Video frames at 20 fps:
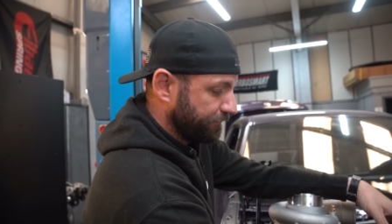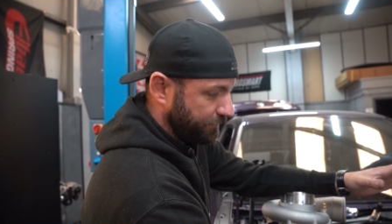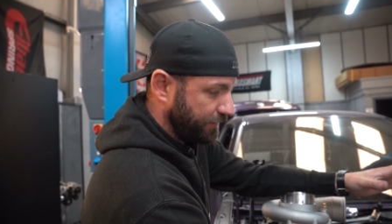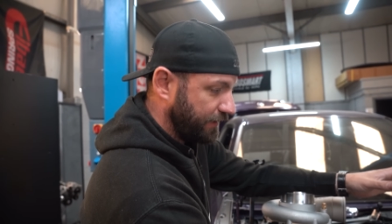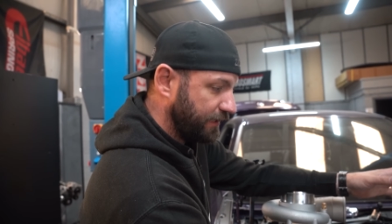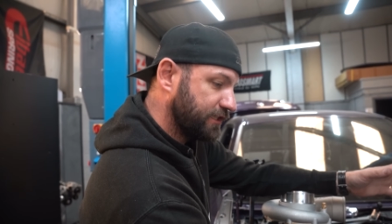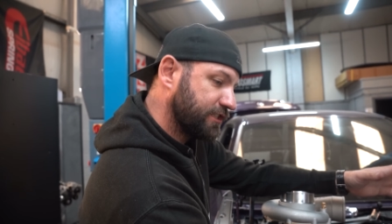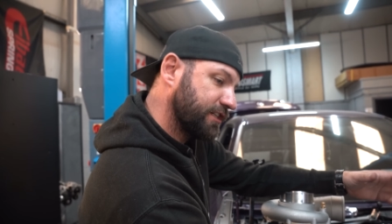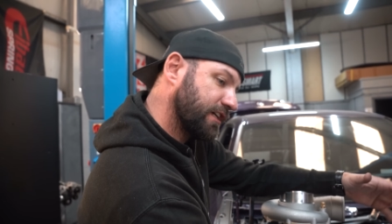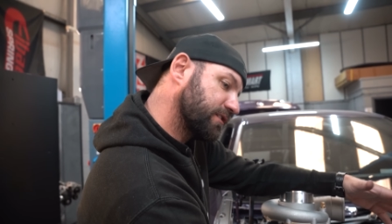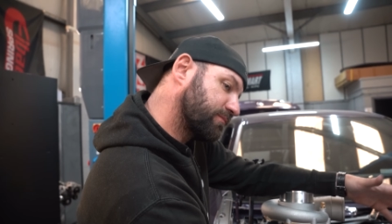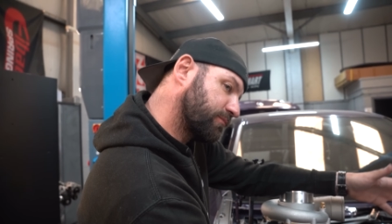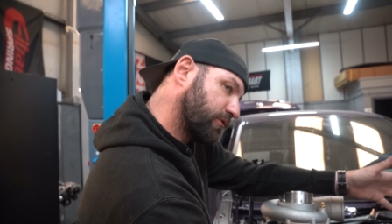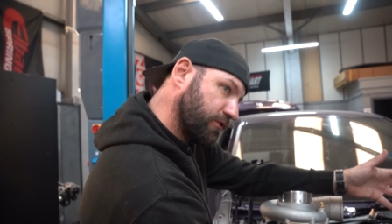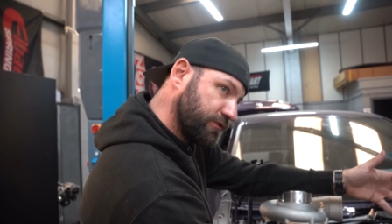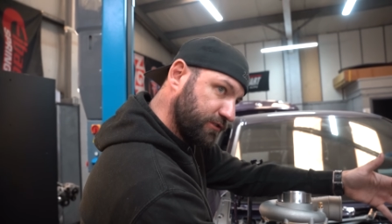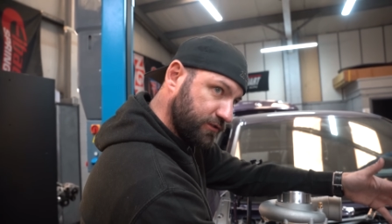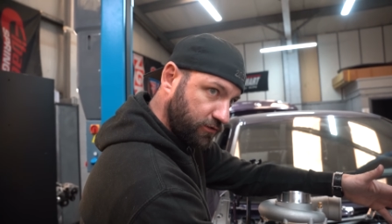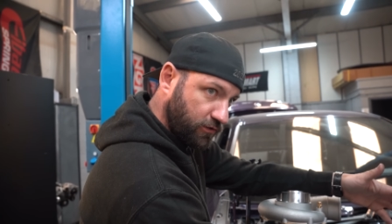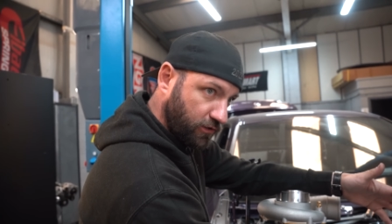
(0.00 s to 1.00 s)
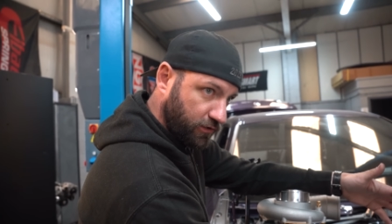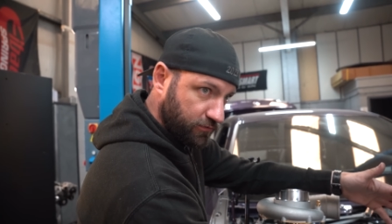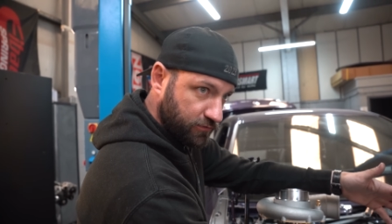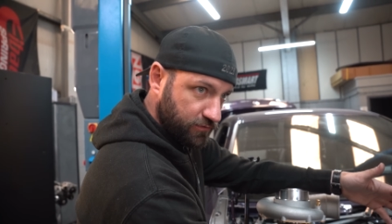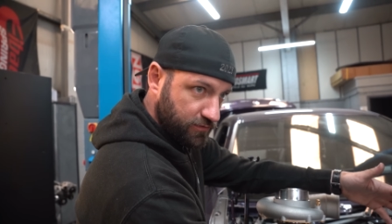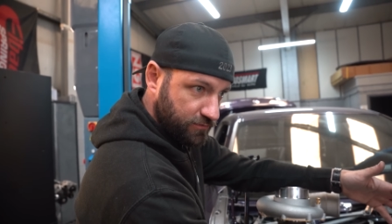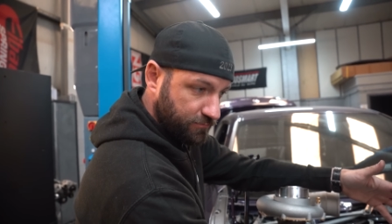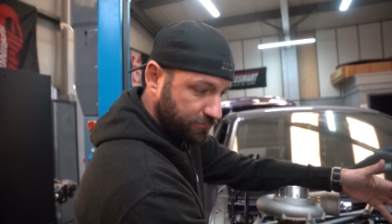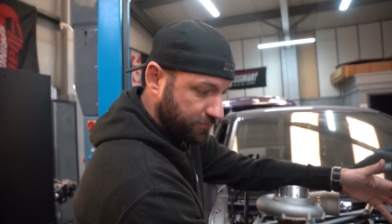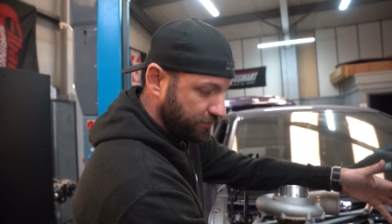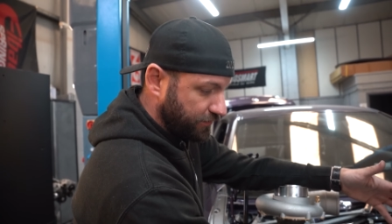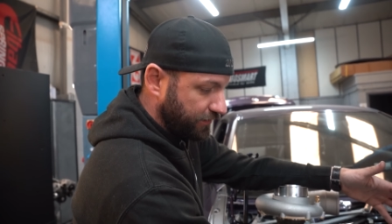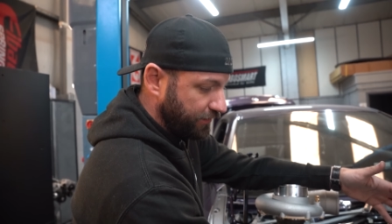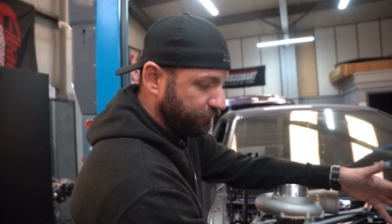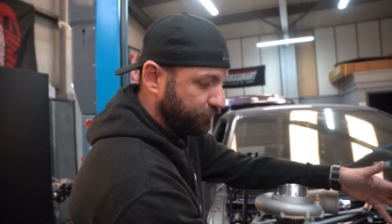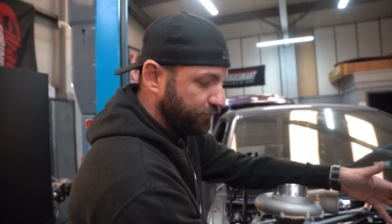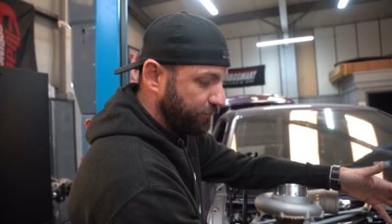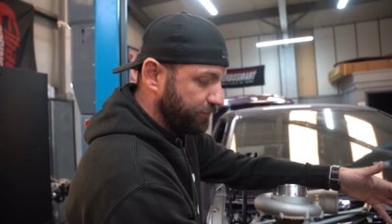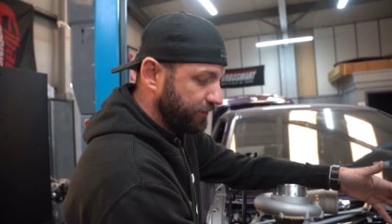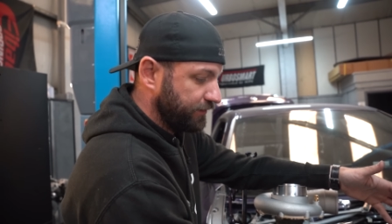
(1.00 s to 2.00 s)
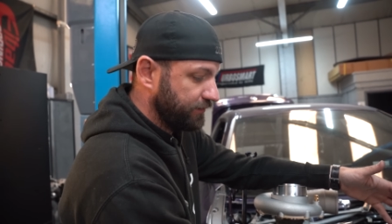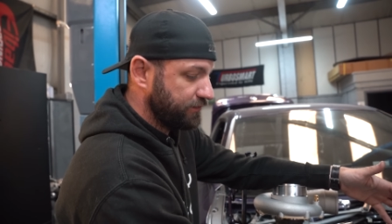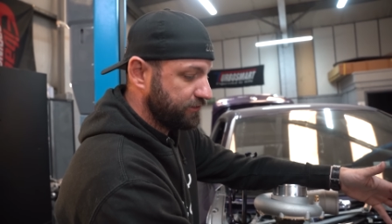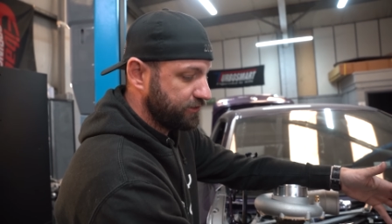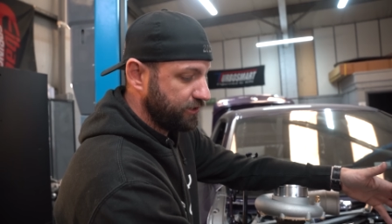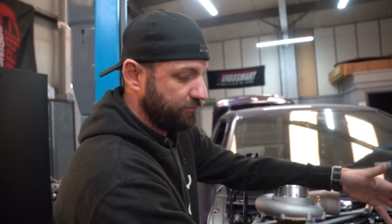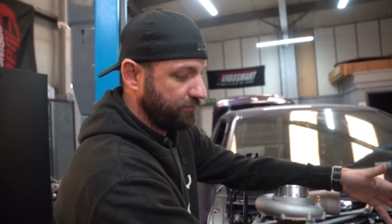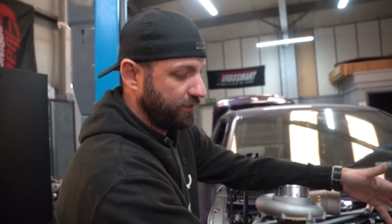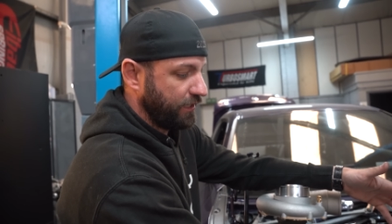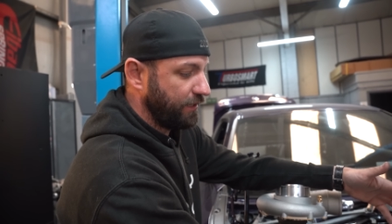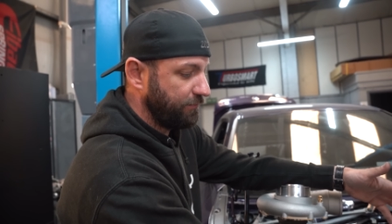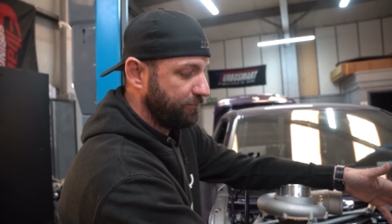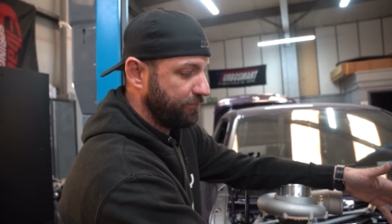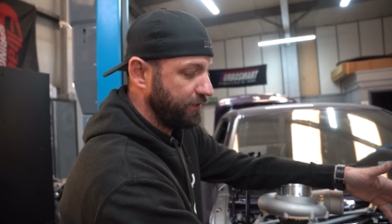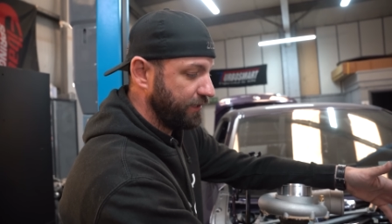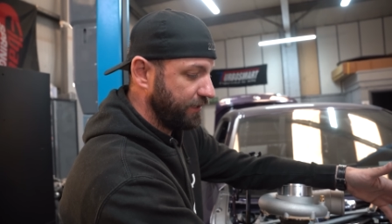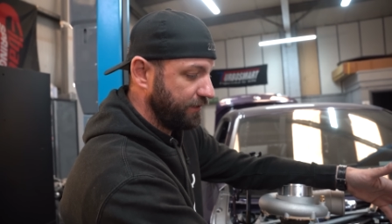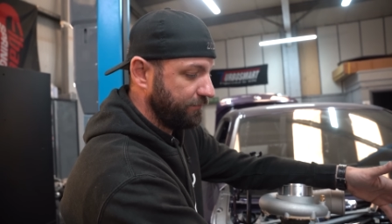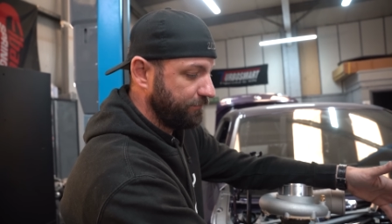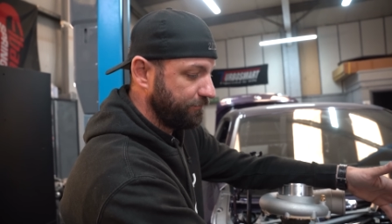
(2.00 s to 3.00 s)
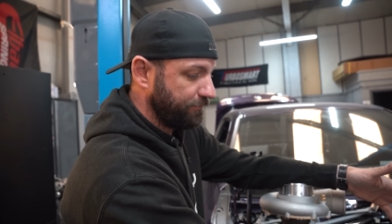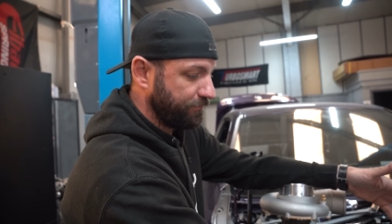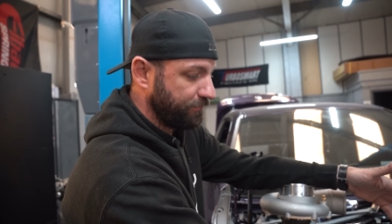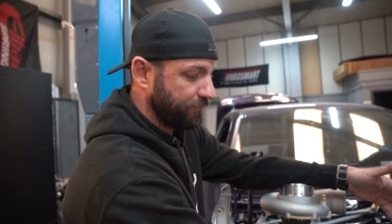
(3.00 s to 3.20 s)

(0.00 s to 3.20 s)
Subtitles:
Each has pros and cons. So if we bring the turbo up here,